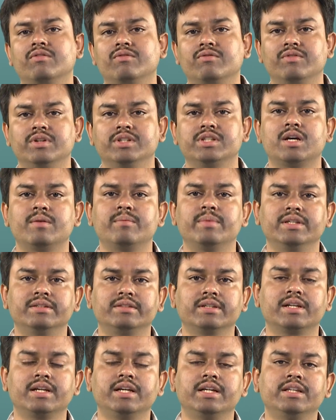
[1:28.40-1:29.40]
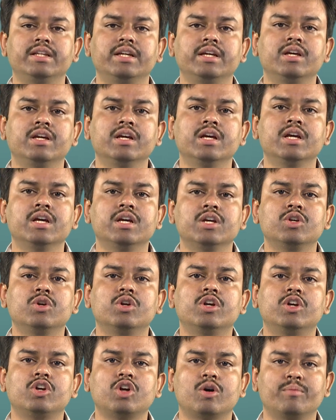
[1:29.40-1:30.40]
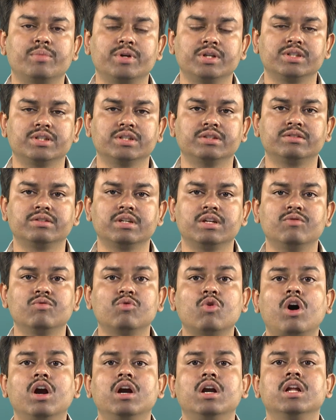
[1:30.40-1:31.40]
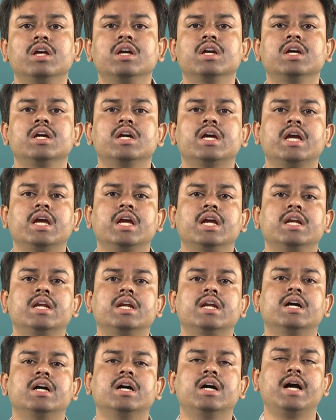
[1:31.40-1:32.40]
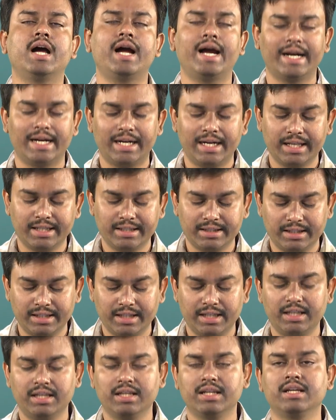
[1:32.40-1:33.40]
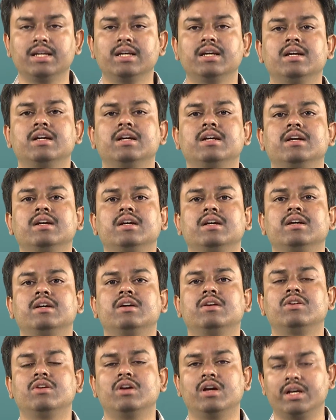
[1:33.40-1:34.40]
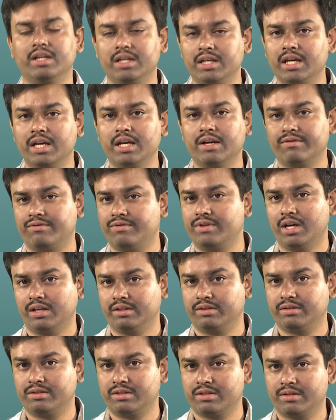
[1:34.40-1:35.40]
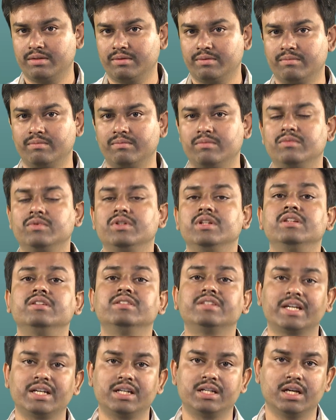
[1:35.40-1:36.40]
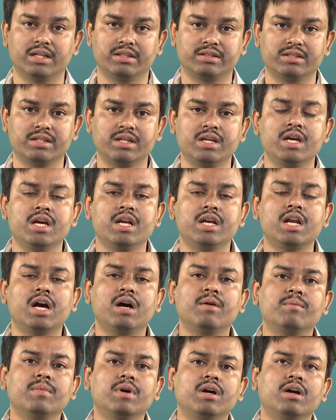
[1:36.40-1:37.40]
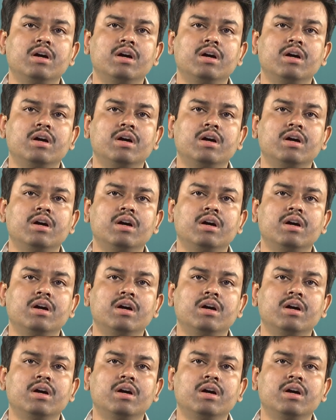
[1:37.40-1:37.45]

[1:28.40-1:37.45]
which are basically the unit operations involved in uh, handling the uh, EAF dust, the zinc dust. Now,